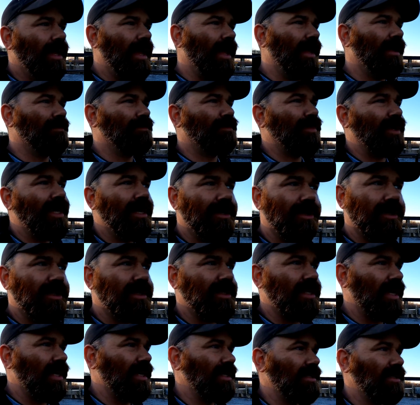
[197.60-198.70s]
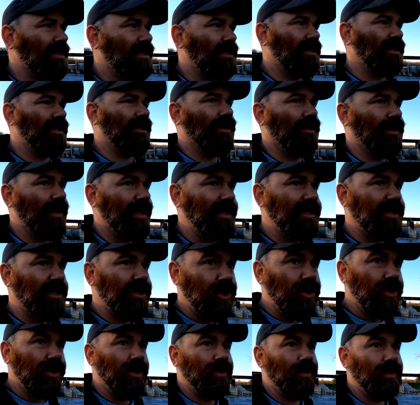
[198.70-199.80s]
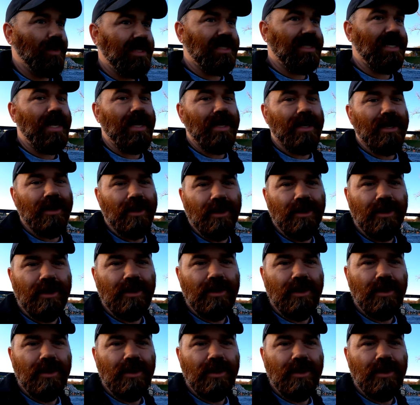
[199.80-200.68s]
And Peter says, you know, it's good that we stay here.